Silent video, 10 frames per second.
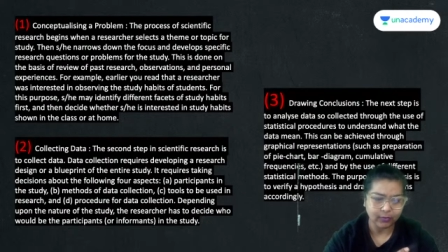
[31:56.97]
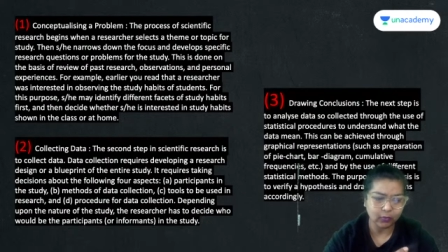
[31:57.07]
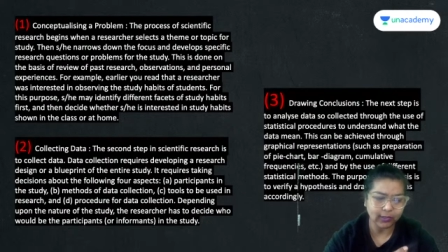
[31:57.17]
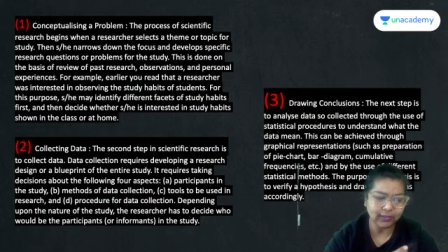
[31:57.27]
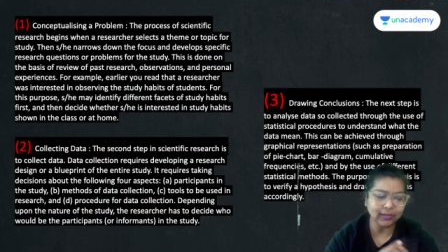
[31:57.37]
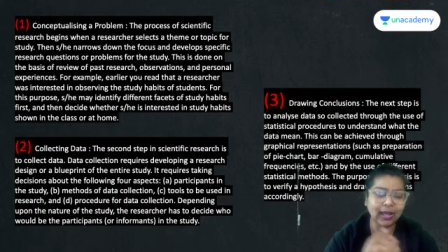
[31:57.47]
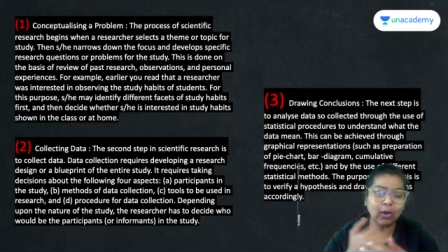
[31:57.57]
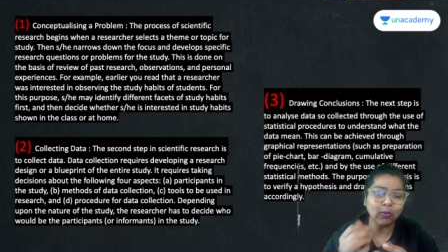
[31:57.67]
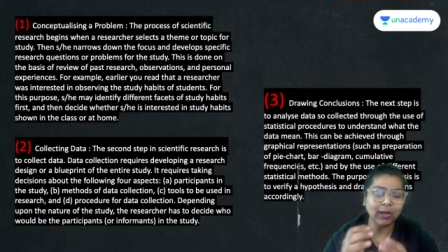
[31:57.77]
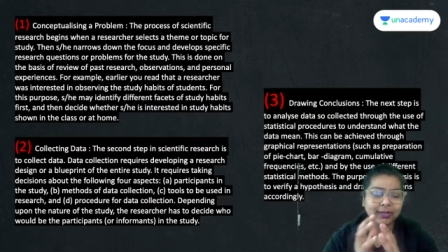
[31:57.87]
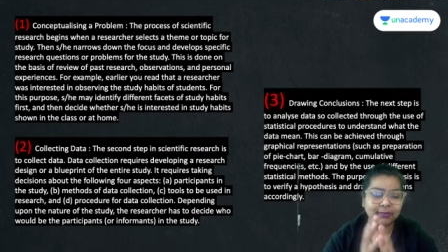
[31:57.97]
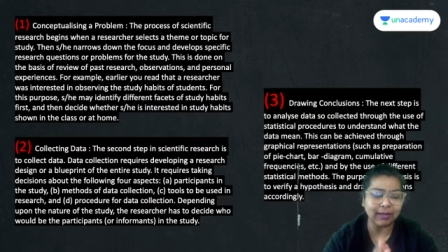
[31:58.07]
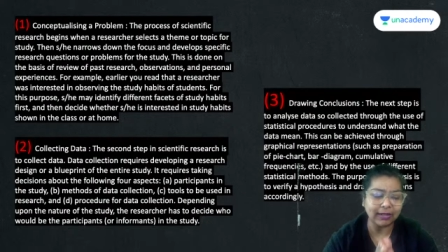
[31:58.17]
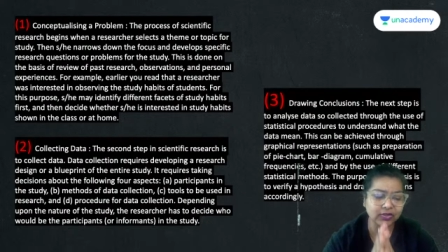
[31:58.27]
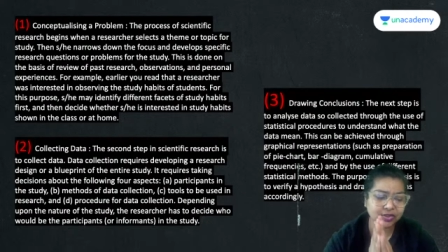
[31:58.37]
Okay, that how are they
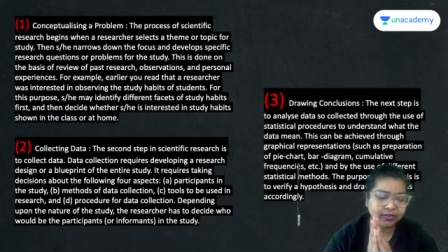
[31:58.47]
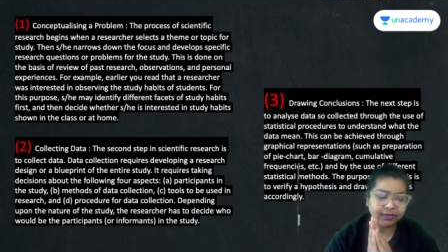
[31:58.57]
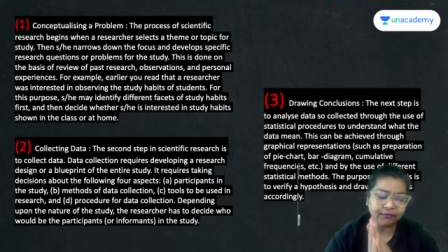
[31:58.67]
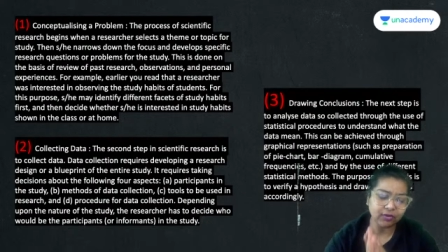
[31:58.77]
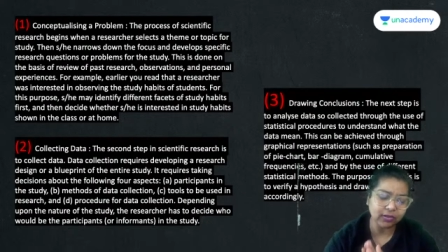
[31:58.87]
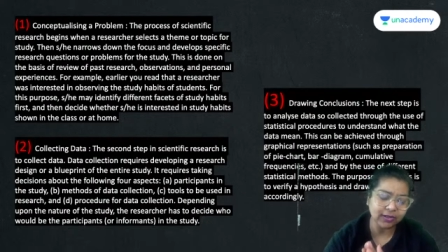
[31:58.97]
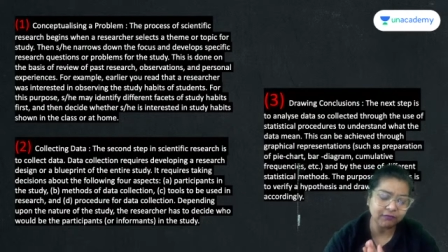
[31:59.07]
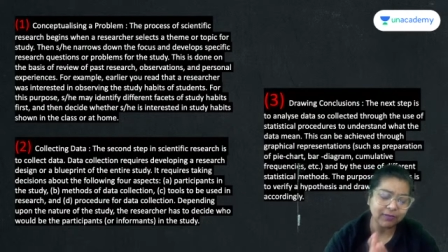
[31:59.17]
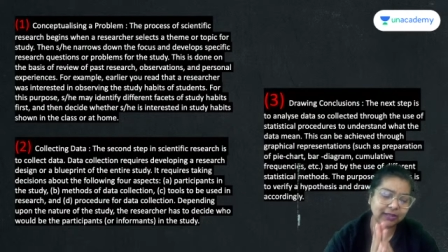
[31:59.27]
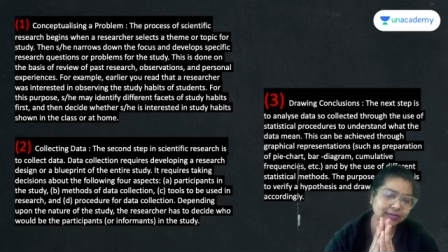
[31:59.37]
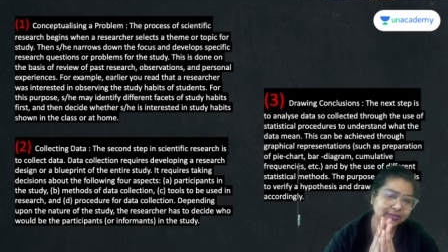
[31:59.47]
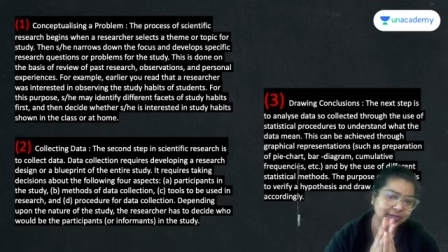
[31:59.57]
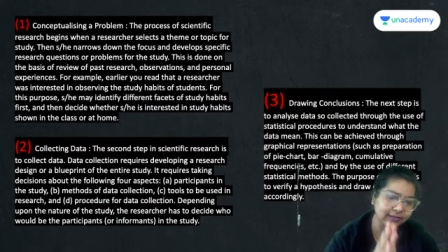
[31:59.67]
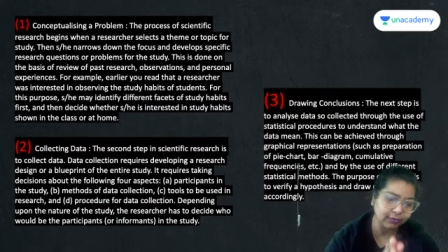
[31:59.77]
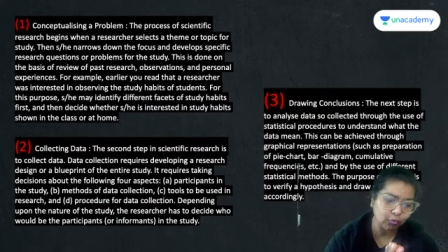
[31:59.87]
managing their work life balance
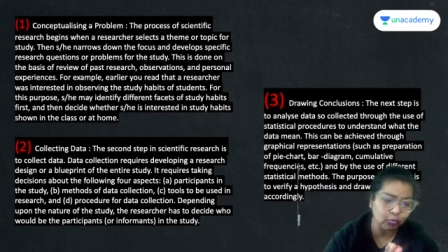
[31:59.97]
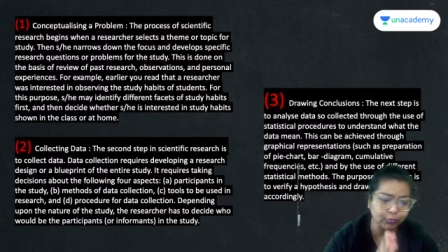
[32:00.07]
and their home